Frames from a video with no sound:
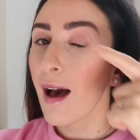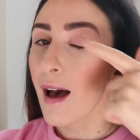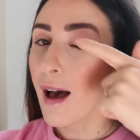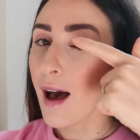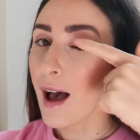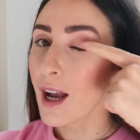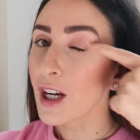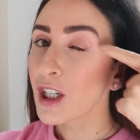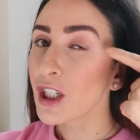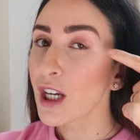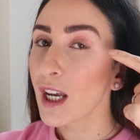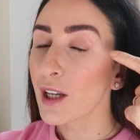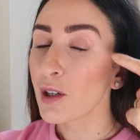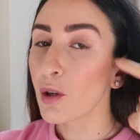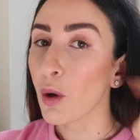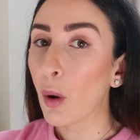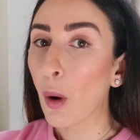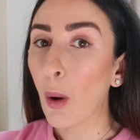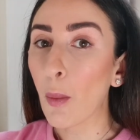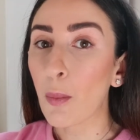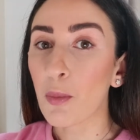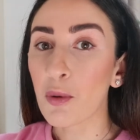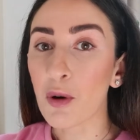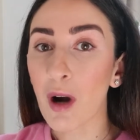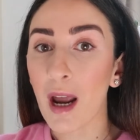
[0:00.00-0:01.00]

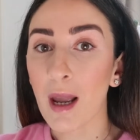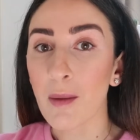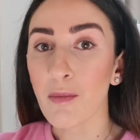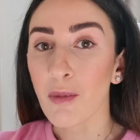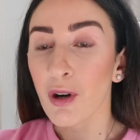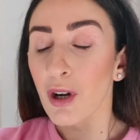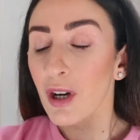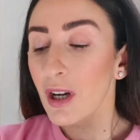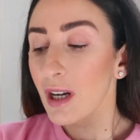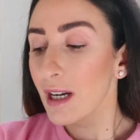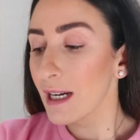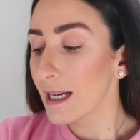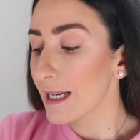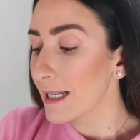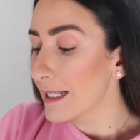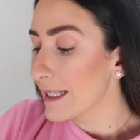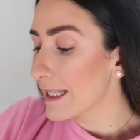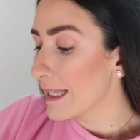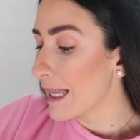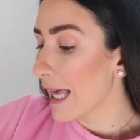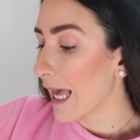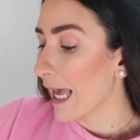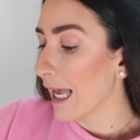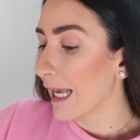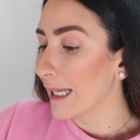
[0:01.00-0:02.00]
eyeshadow primer is
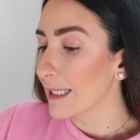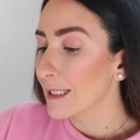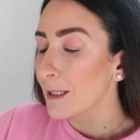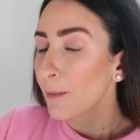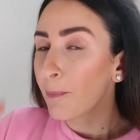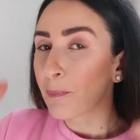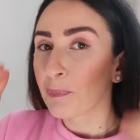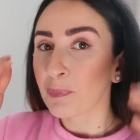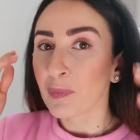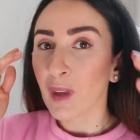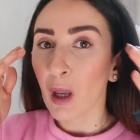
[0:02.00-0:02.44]
that